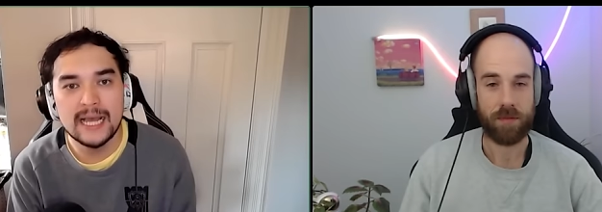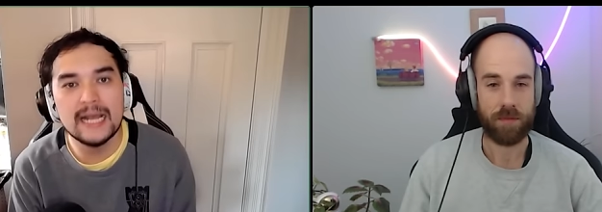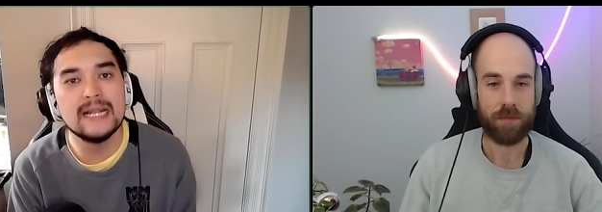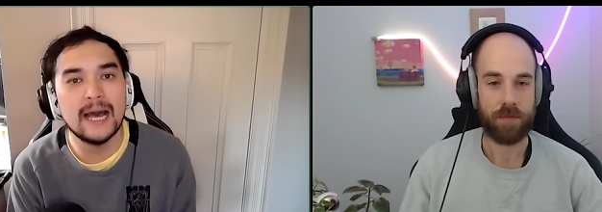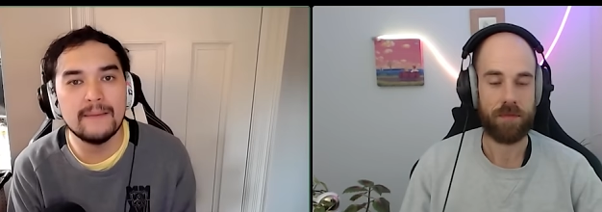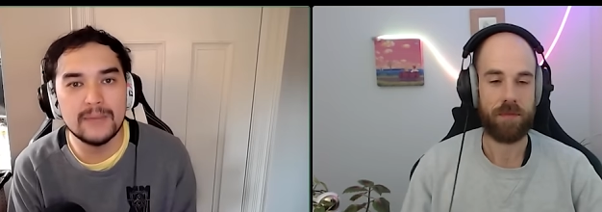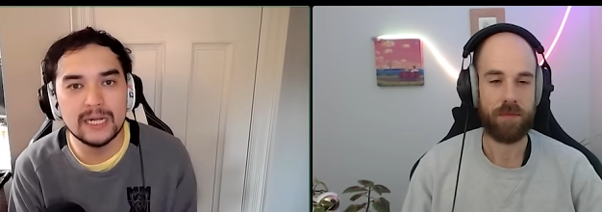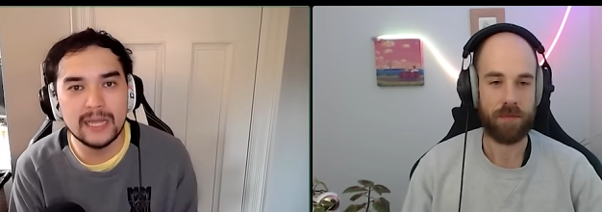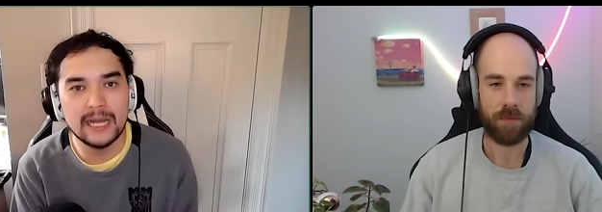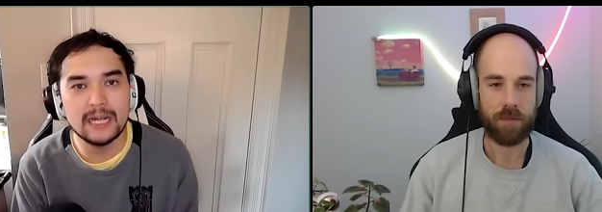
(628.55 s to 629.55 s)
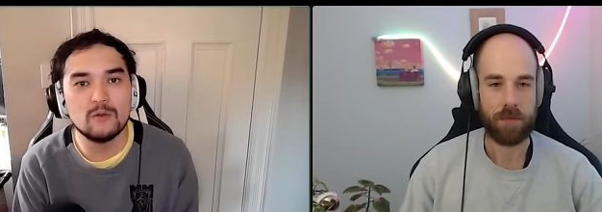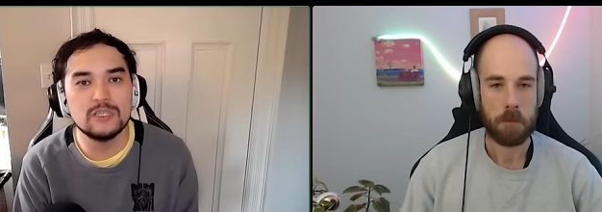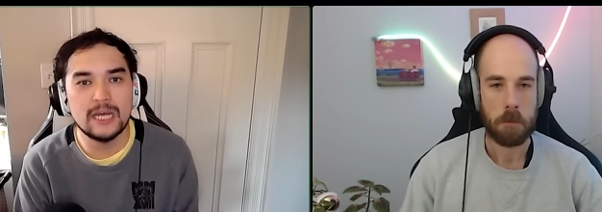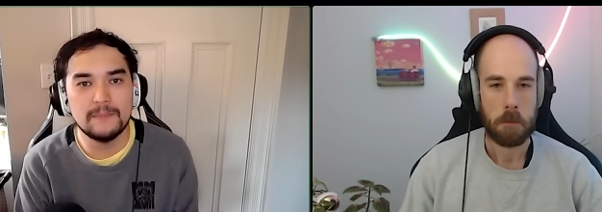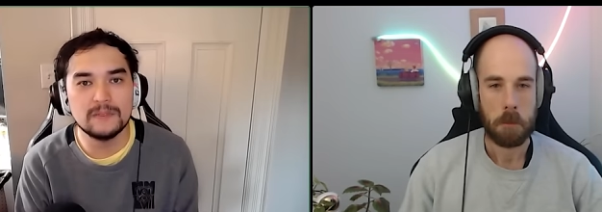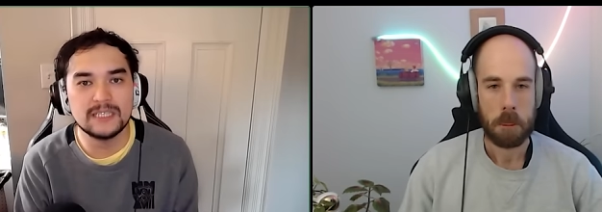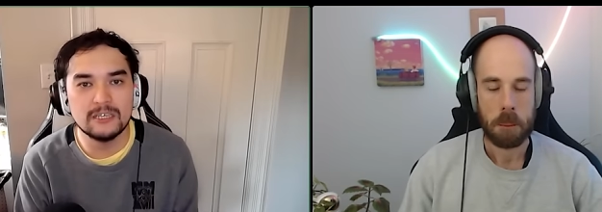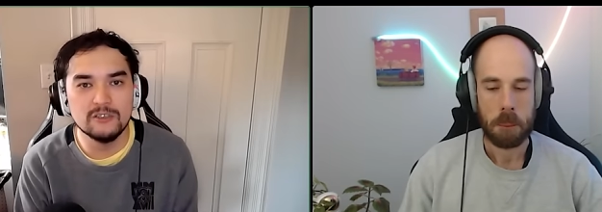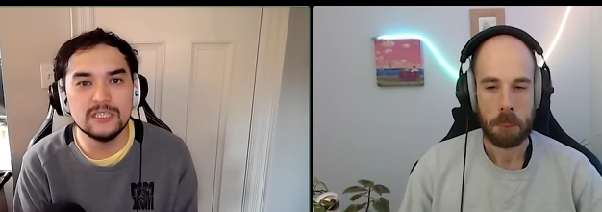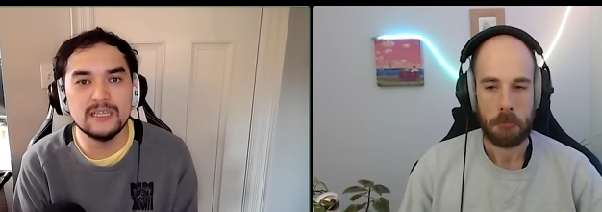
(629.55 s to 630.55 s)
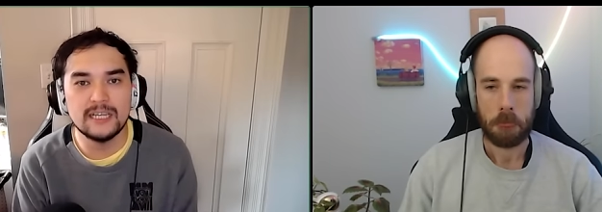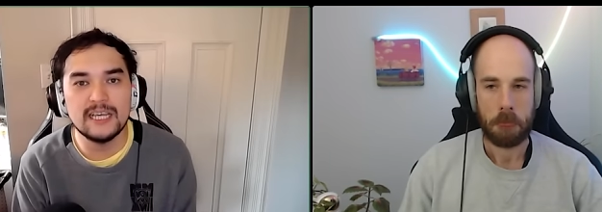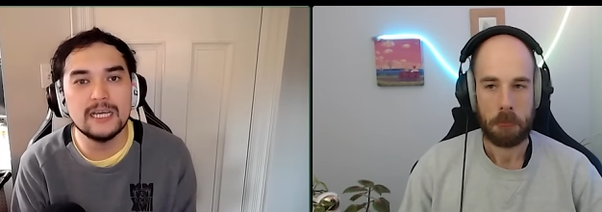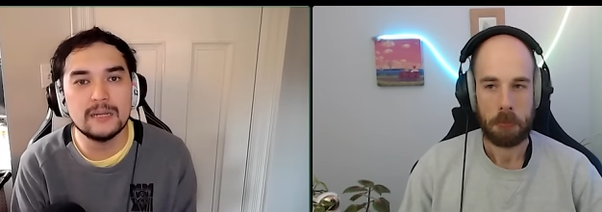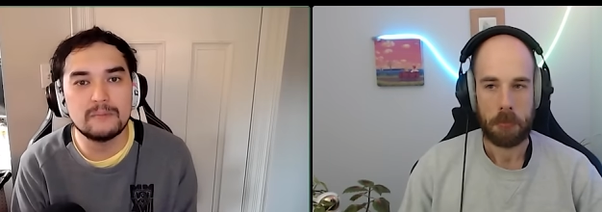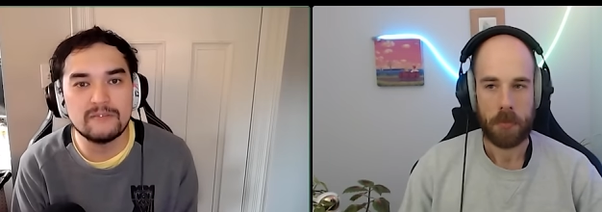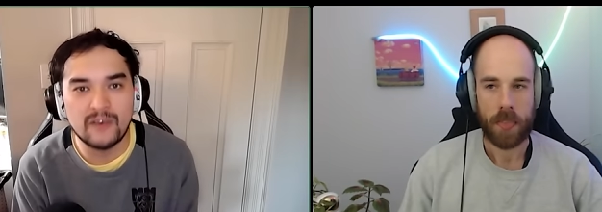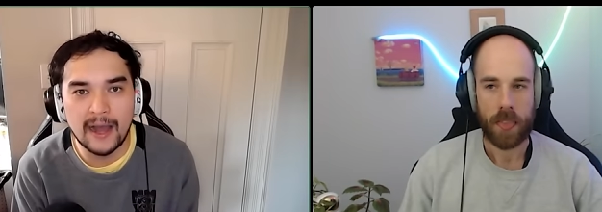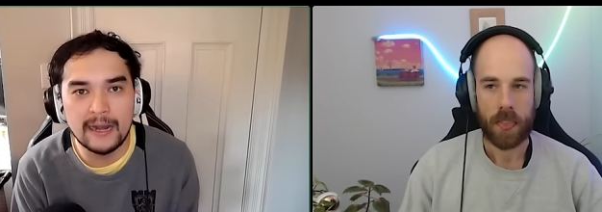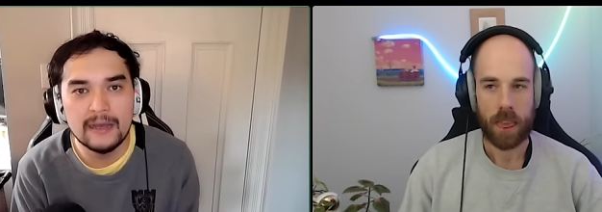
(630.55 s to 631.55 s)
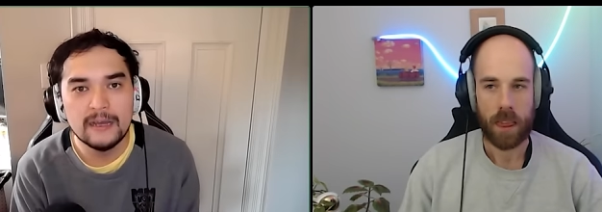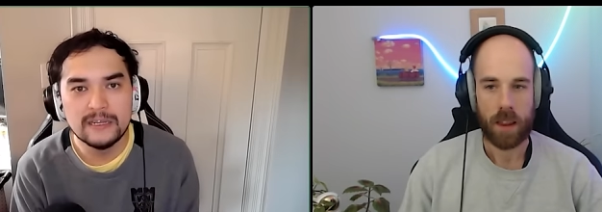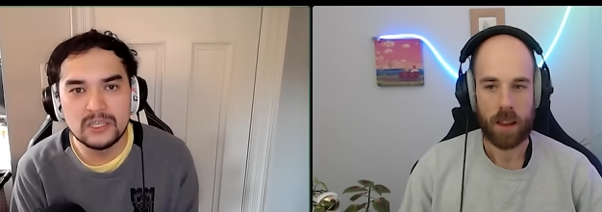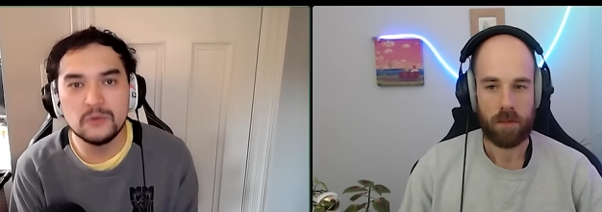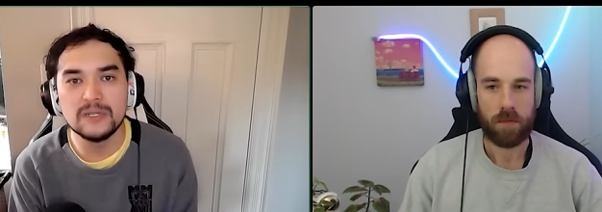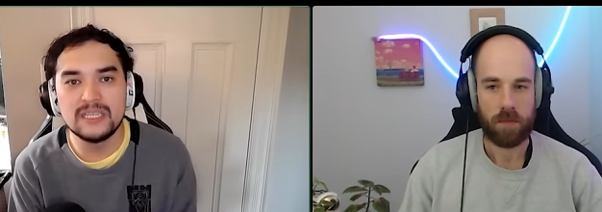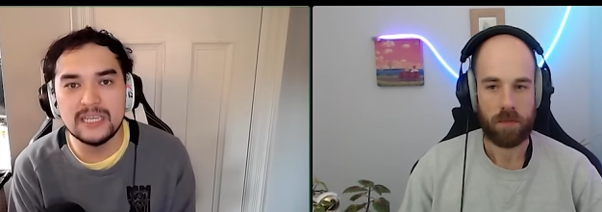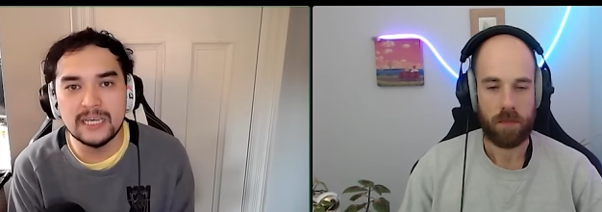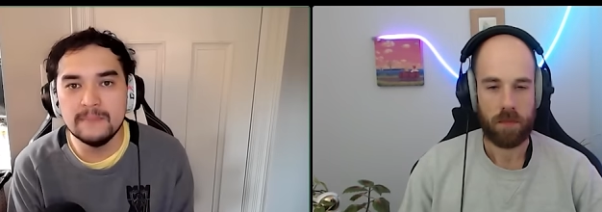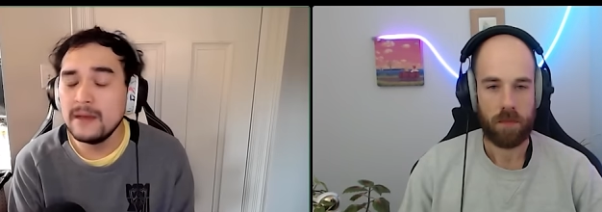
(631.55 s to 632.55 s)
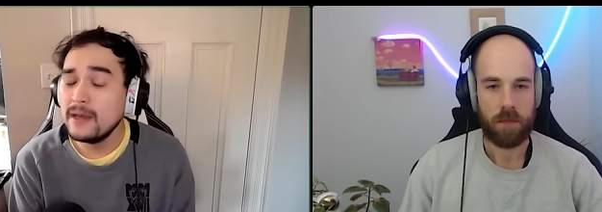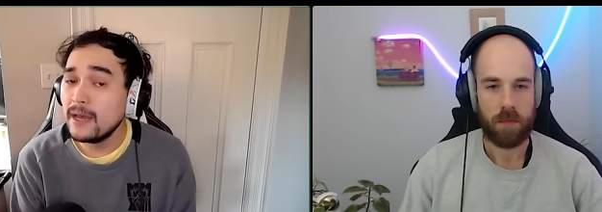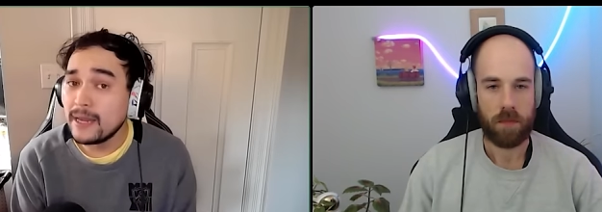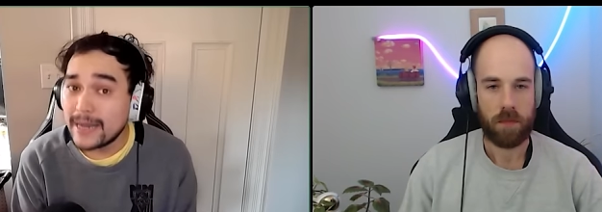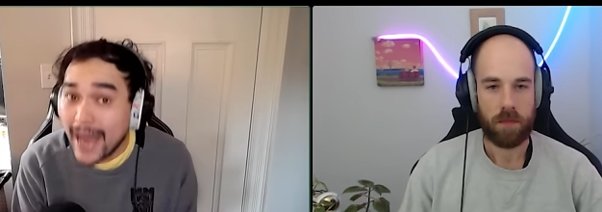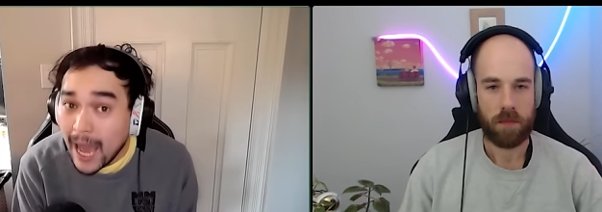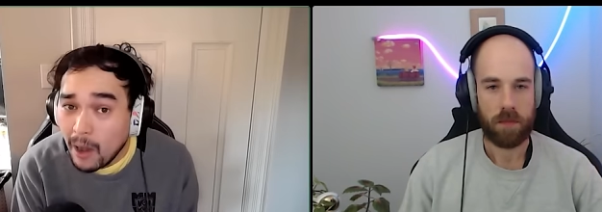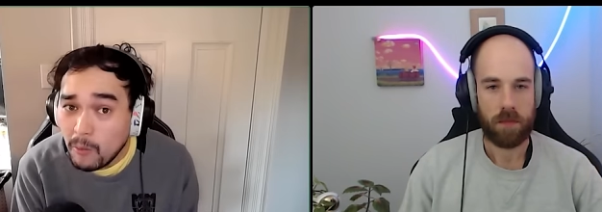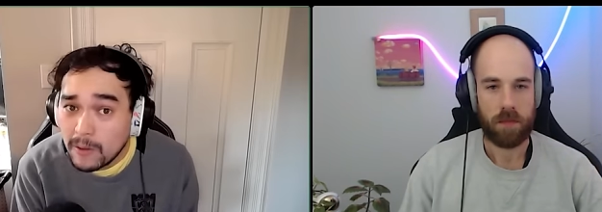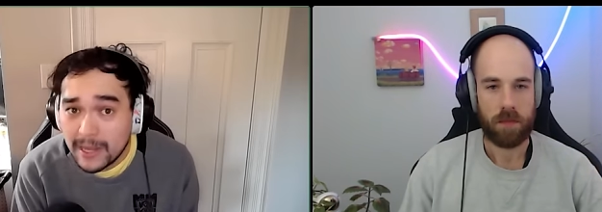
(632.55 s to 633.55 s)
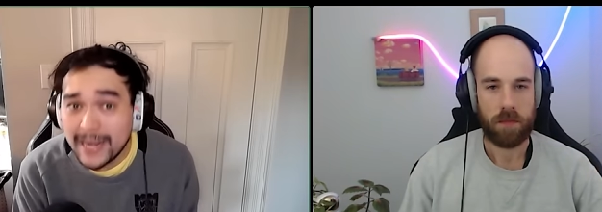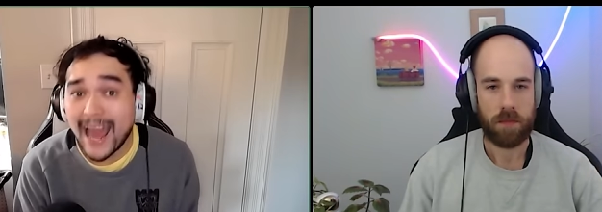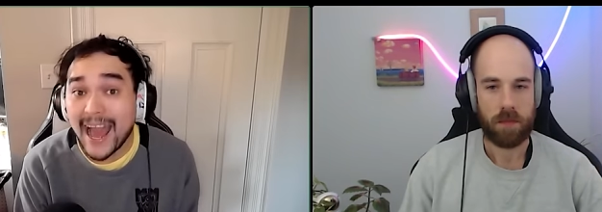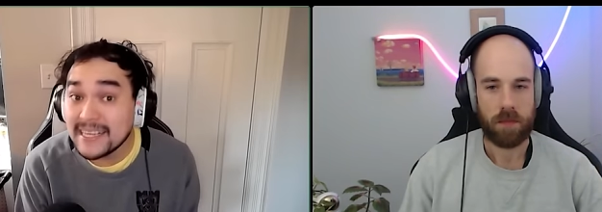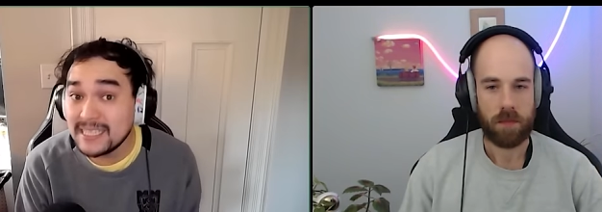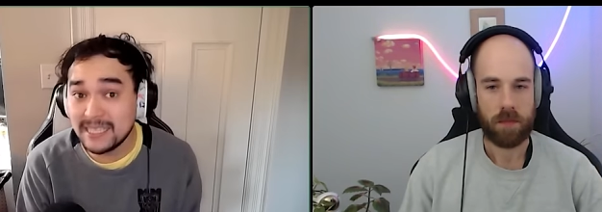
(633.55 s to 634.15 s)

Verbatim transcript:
Speaker 1: in that mid lane and the type of skill set that he can provide to a team. Now it has